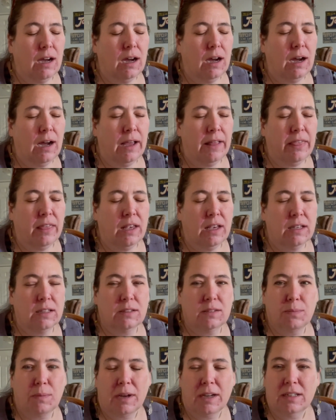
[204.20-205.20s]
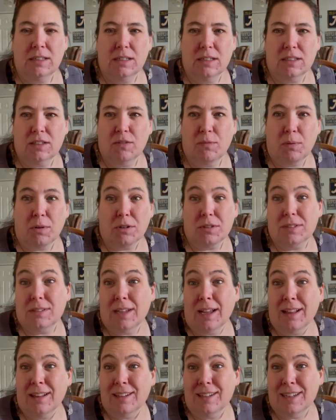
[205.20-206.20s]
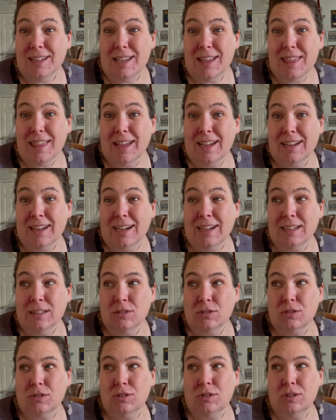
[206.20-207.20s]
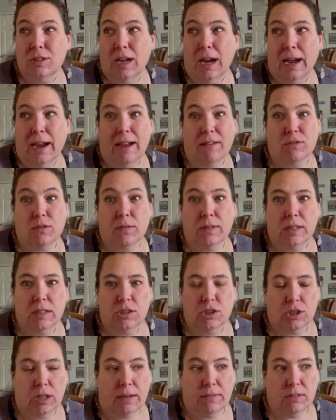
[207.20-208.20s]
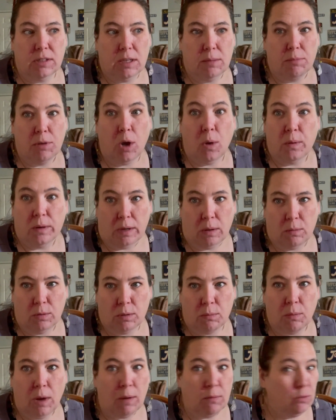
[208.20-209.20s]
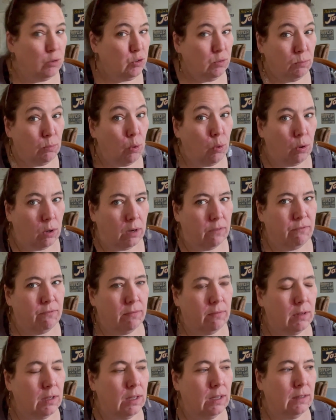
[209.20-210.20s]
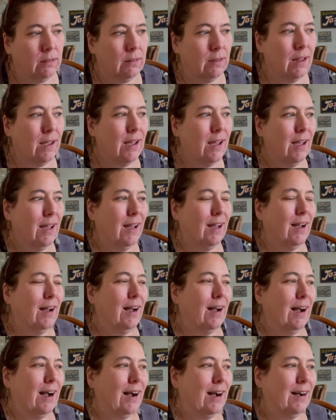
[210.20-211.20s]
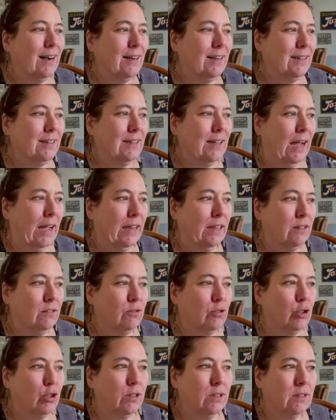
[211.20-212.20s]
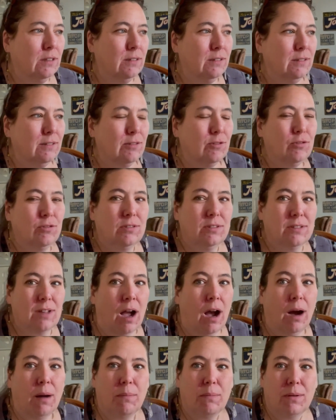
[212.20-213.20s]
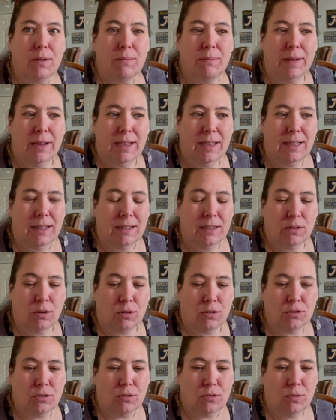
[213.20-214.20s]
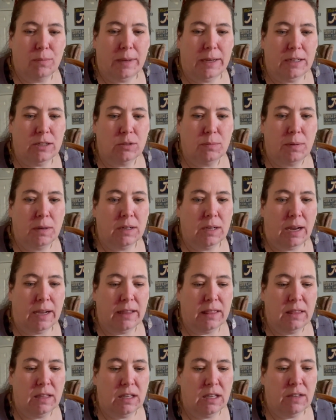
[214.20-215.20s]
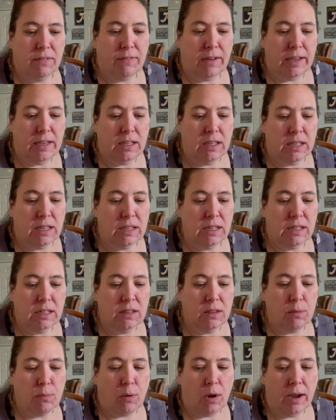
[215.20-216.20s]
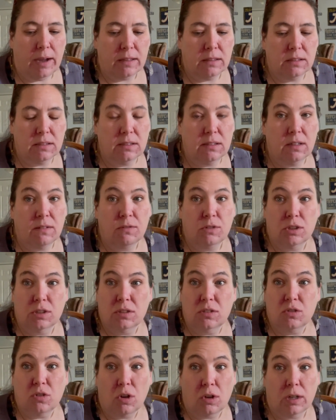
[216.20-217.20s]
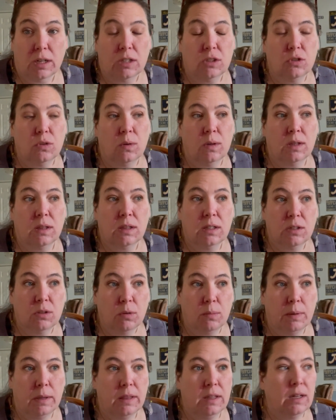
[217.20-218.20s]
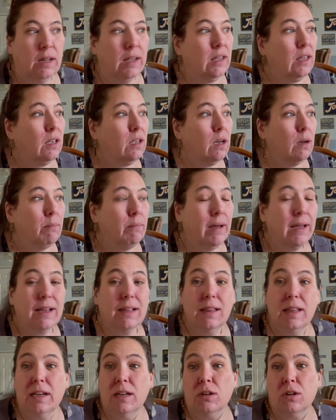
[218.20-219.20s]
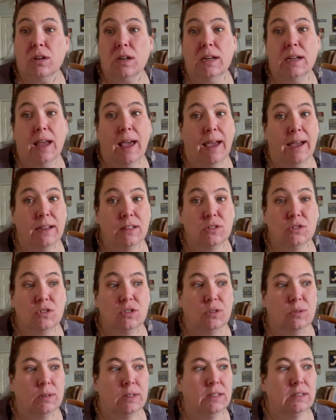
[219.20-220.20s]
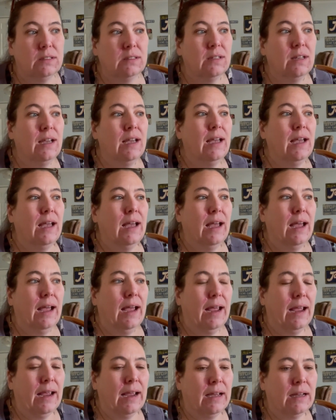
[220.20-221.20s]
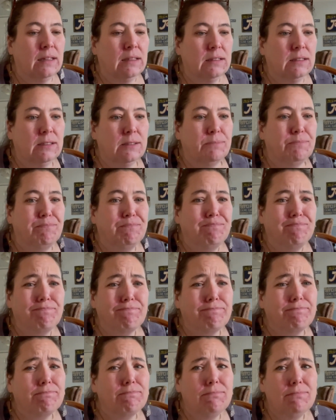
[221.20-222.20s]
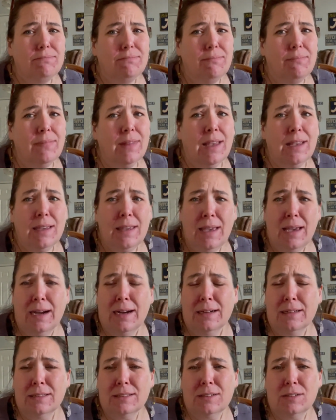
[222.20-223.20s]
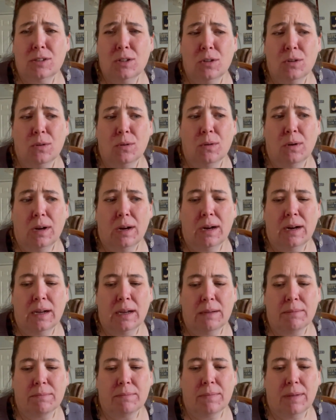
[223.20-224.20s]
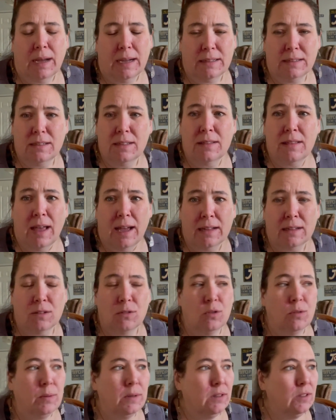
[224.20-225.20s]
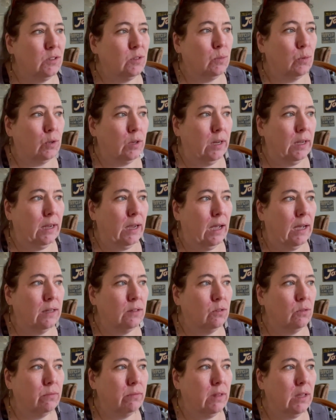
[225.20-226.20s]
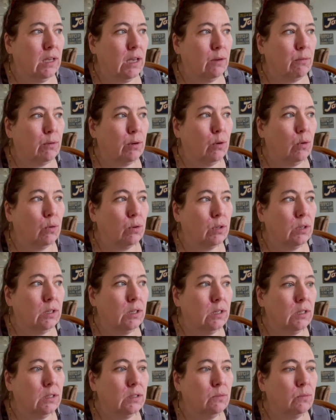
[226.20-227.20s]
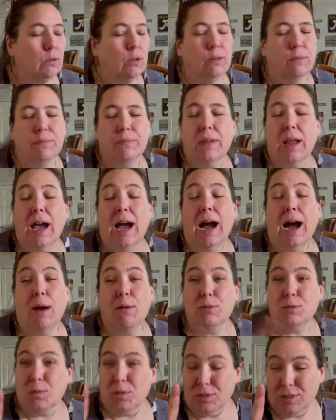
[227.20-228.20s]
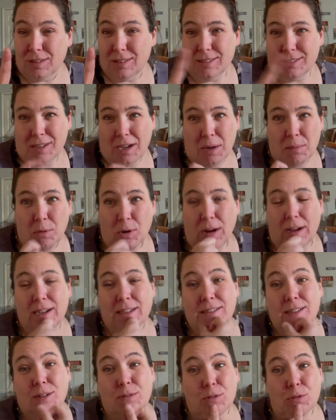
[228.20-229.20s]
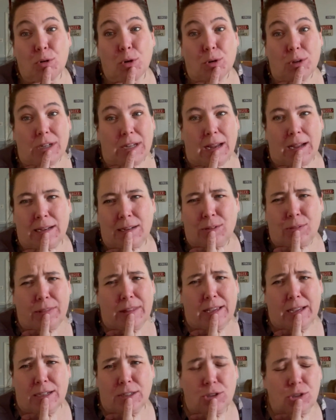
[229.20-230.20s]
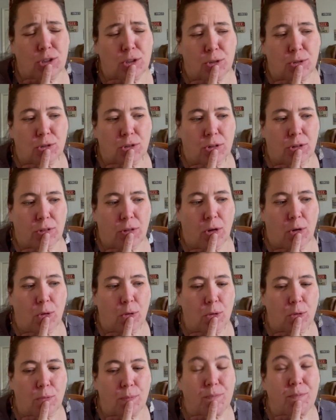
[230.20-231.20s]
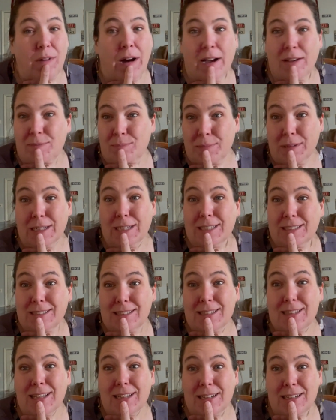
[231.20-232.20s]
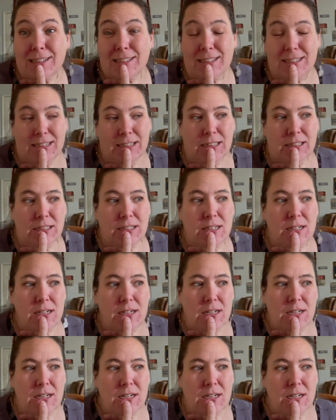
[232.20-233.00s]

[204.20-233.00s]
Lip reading: I think it's my addictive personality that I have to finish it. I have to keep going. I want to do more. And I couldn't stop making an art journal page, but I think if I can get in the practice of just starting to do a little bit, then I can come back later and add to it. And yeah, so I did that a little bit this morning. I don't think I recorded, well, I was watching the timer as I recorded. I don't think I showed y'all the whole 5 minutes that I did.